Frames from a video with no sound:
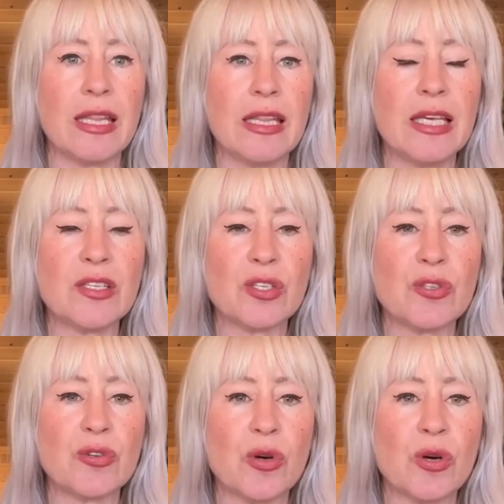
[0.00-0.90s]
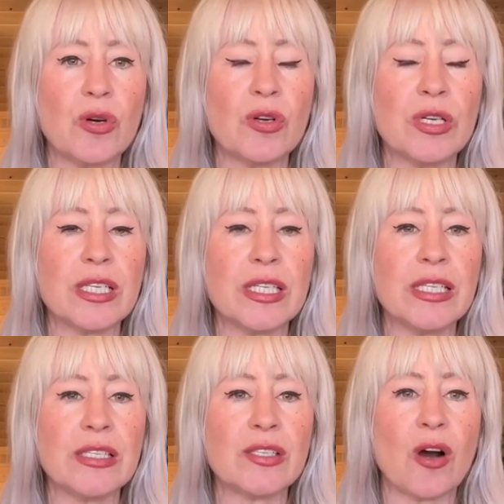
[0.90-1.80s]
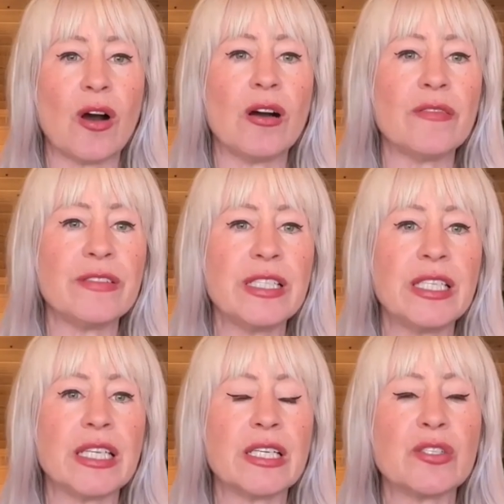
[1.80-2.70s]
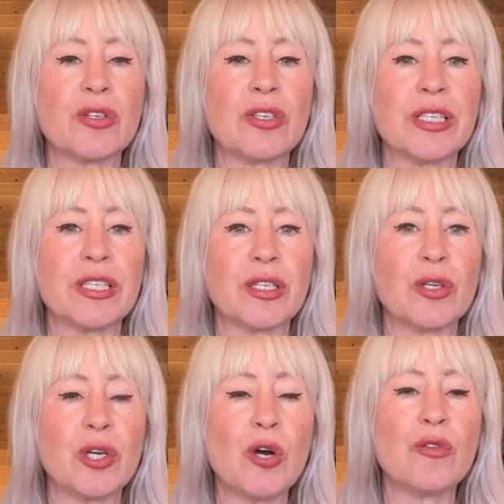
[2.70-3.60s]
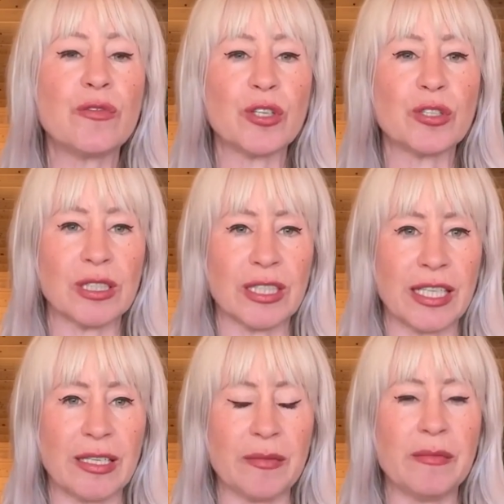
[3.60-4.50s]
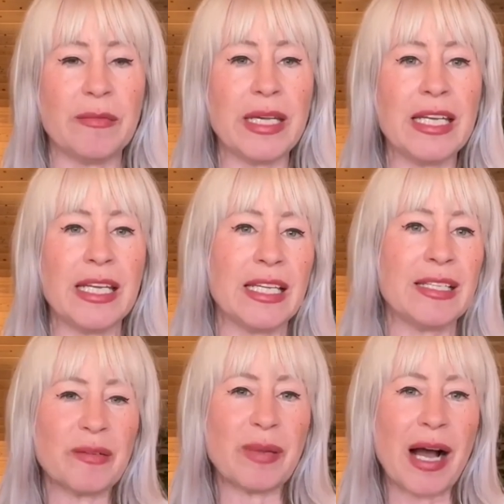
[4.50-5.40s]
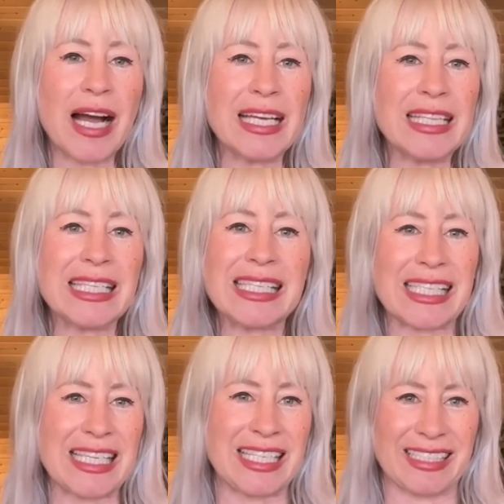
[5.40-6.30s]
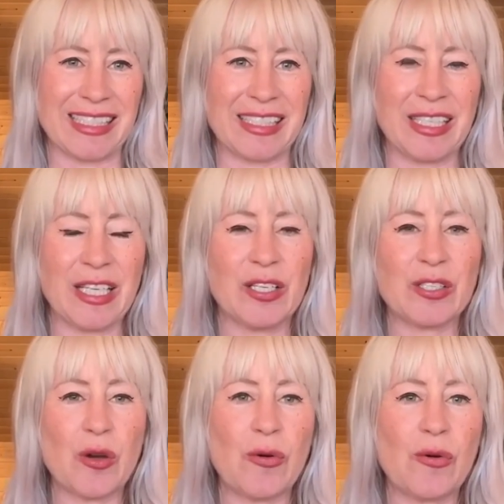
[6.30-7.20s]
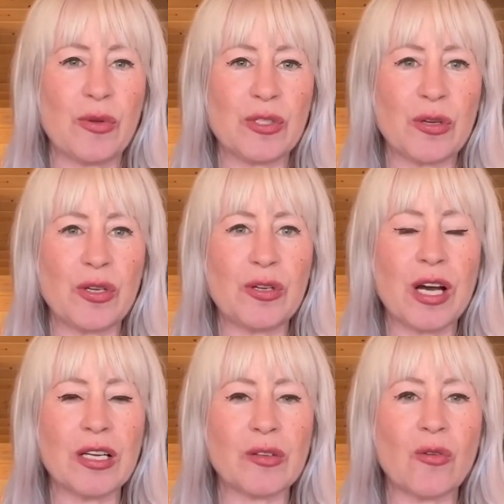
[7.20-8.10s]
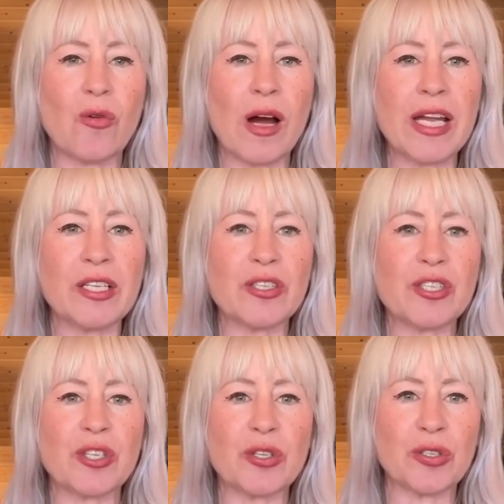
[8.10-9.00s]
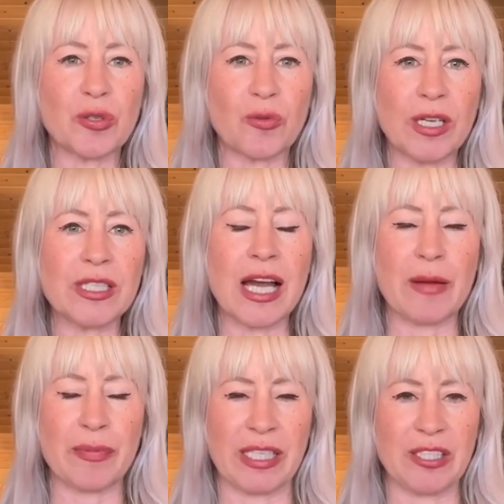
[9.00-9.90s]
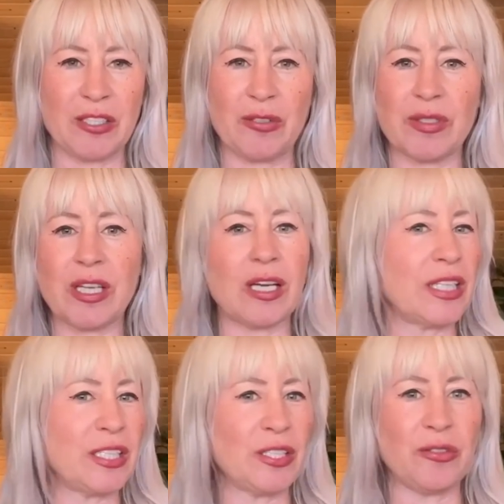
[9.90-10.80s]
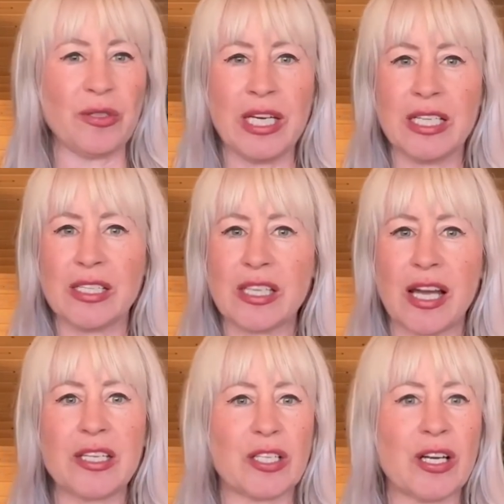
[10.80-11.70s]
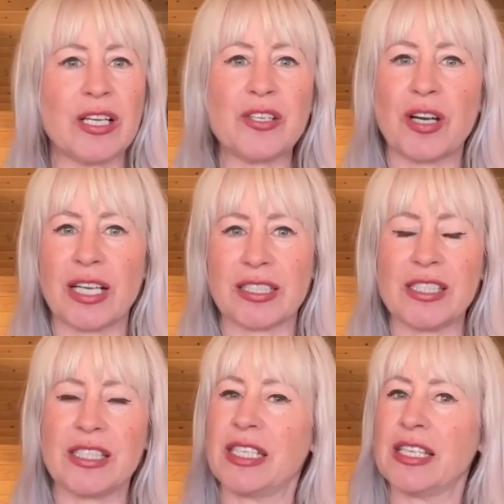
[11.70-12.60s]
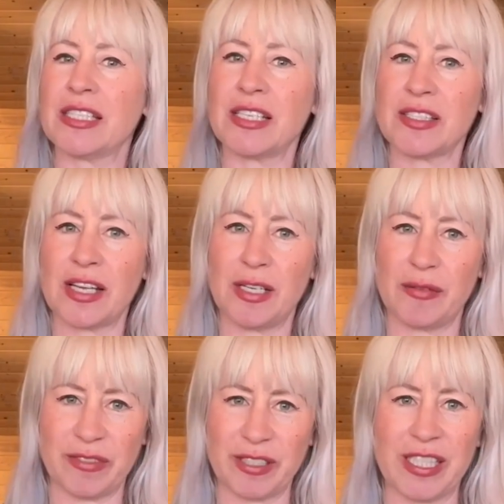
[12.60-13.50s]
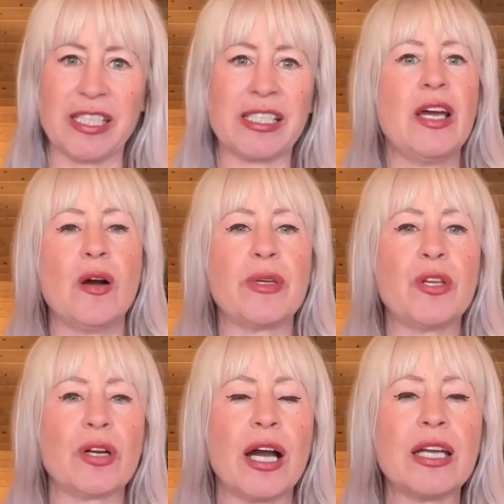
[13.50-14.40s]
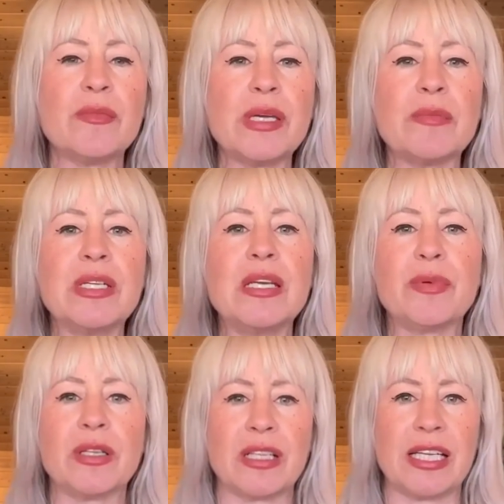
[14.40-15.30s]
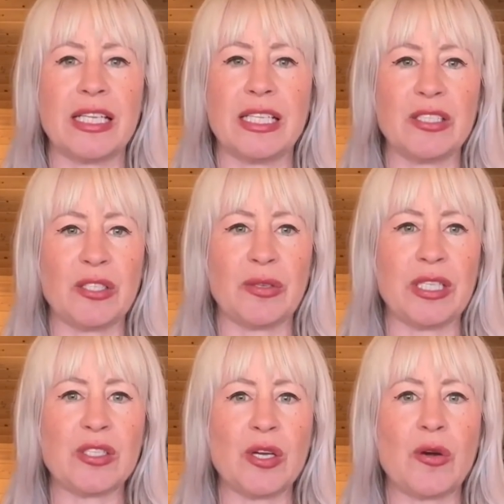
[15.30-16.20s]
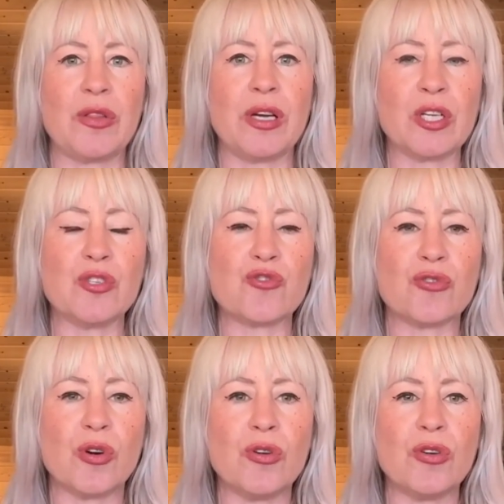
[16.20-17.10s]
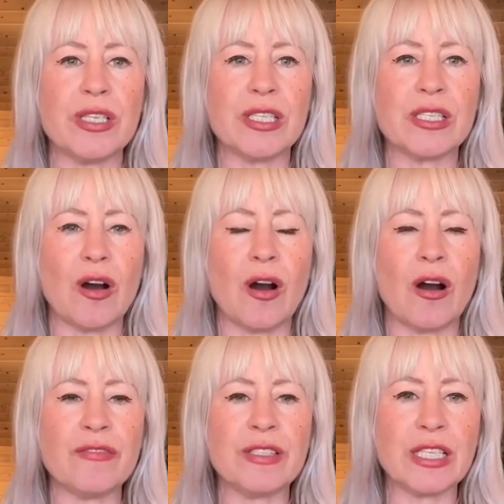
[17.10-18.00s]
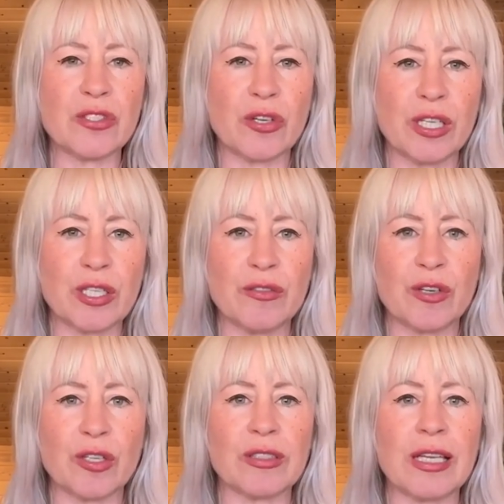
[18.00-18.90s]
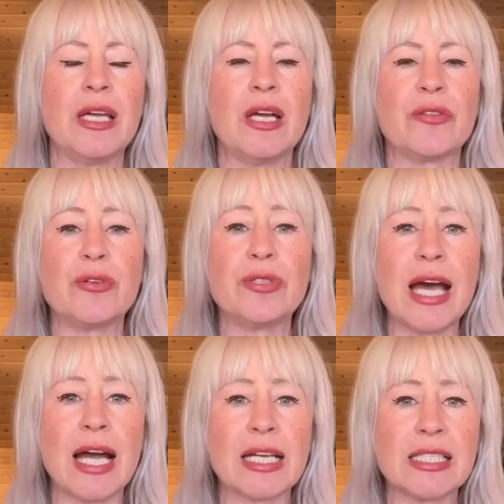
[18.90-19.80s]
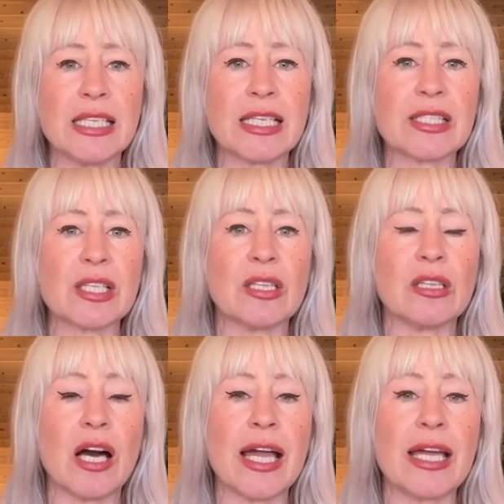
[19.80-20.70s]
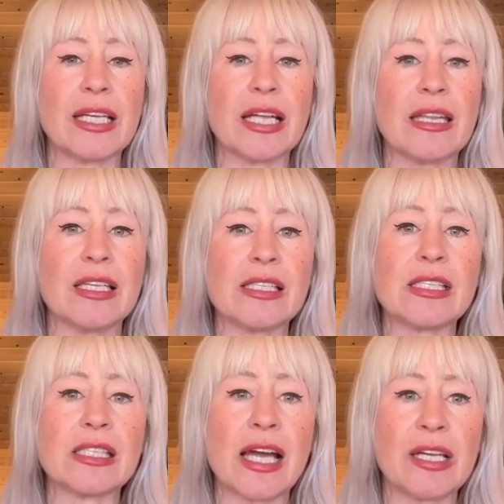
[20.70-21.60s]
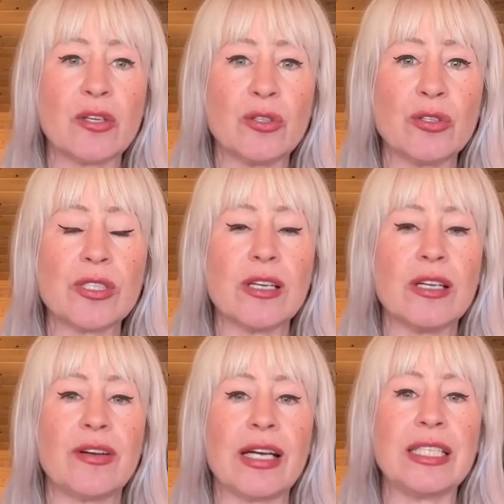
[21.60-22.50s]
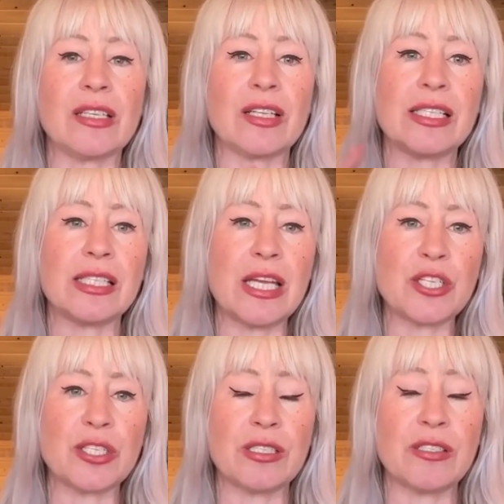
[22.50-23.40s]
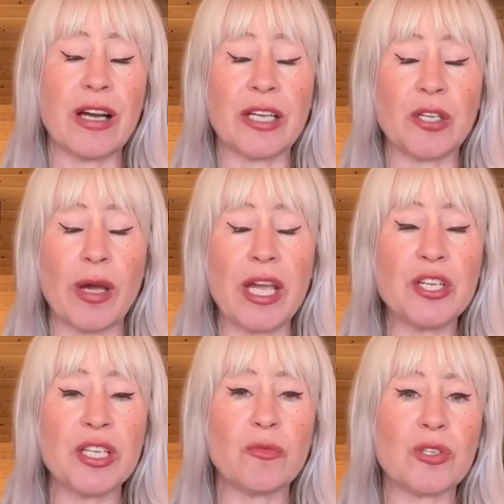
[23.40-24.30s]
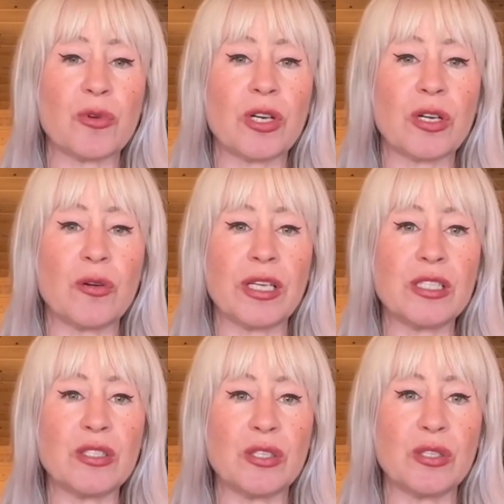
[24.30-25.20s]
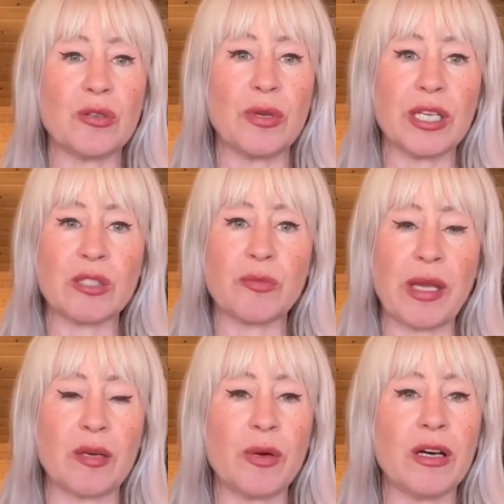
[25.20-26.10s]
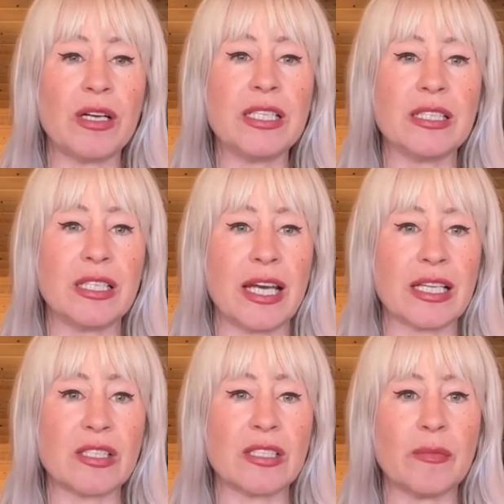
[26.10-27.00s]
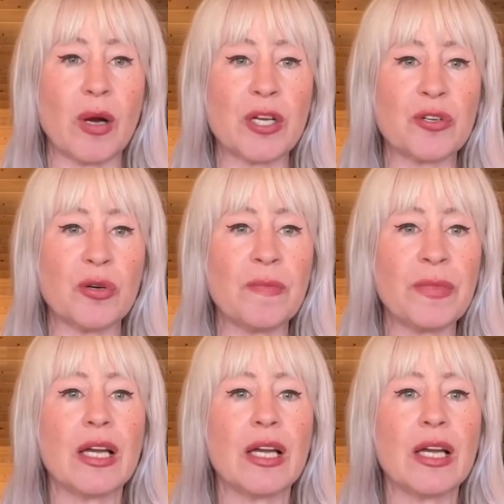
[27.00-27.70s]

And this control is often exerted covertly, meaning behind the scenes. So you're not quite sure what's happening to you. It's not like you signed a contract that said, yes, I sign up for this. You're kind of being manipulated into it. So the control is often exerted covertly through tactics like the cycles of idealization and devaluation, which we're going to expand upon in the next module.